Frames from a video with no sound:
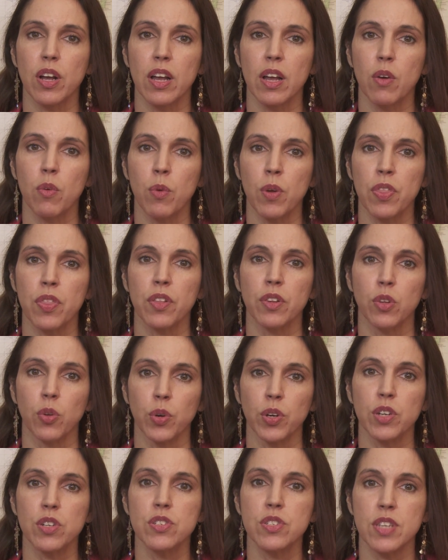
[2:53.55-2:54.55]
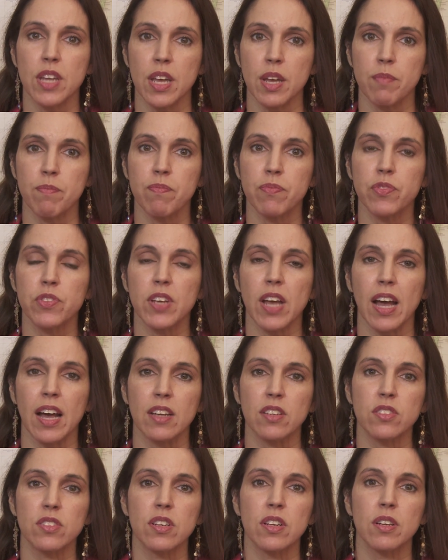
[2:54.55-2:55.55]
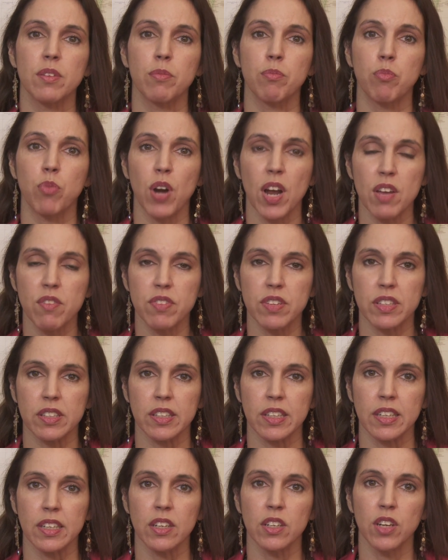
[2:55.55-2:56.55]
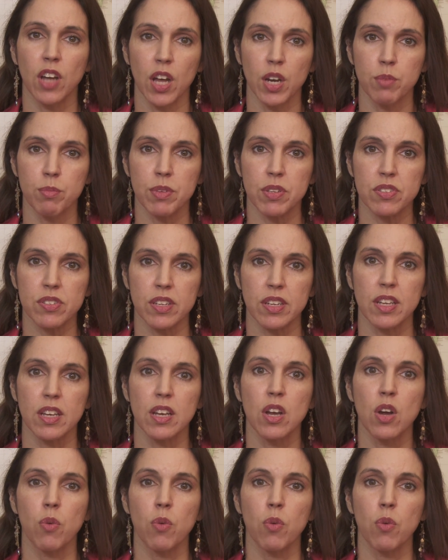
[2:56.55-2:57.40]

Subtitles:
with the lawyer's name to ask privately, anonymously,